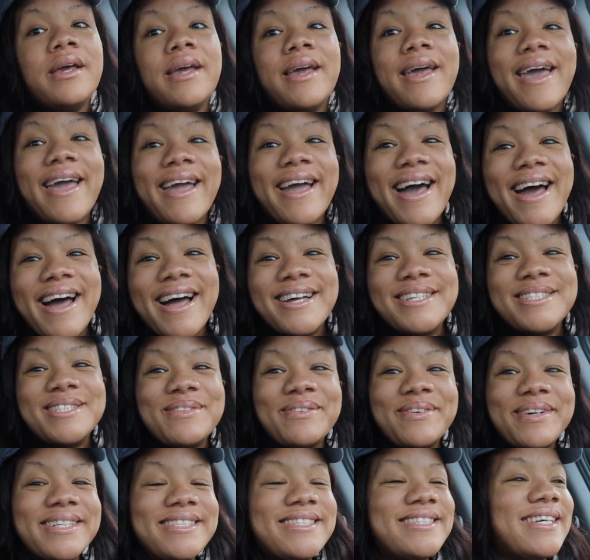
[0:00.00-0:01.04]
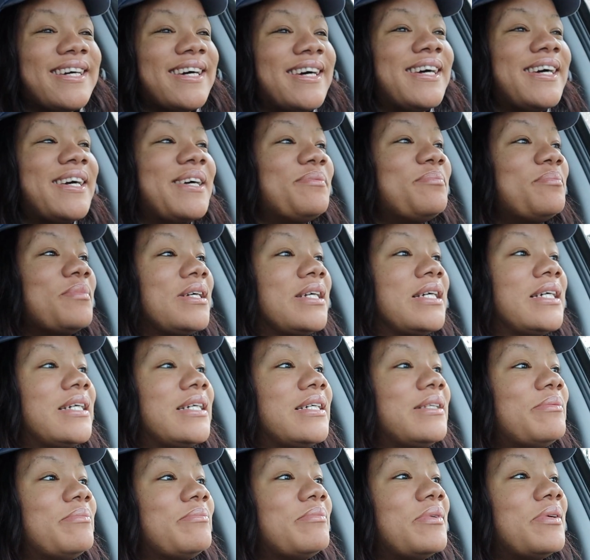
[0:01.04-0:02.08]
Hey guys, what's up?
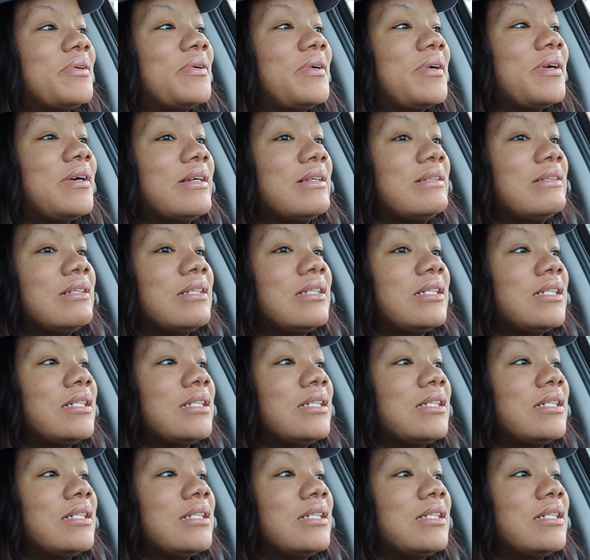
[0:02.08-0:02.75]
Good morning.